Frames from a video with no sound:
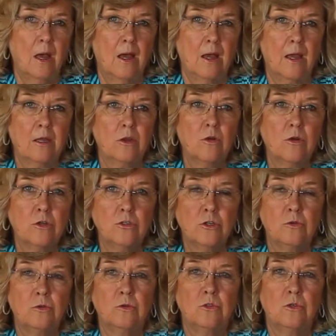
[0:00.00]
I encourage
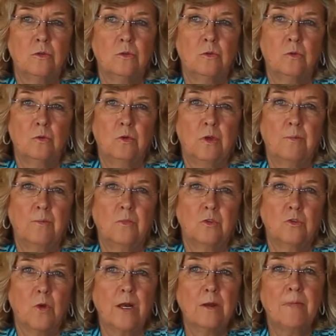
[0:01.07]
you to
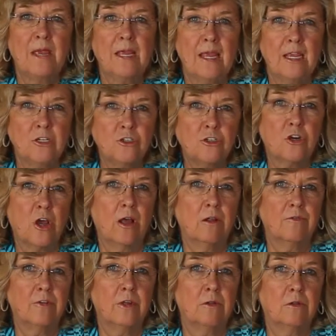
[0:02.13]
try to make each
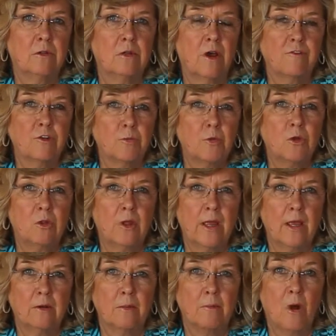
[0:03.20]
child feel comfortable
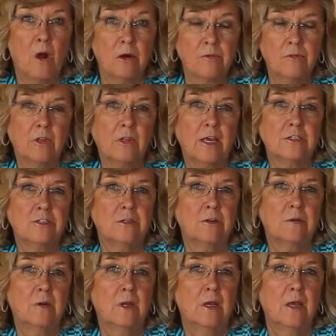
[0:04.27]
and a part of the
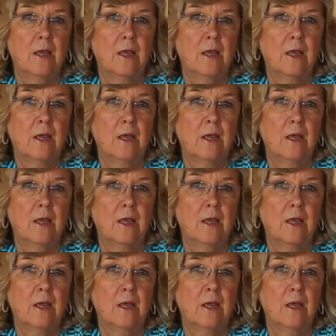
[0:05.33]
lesson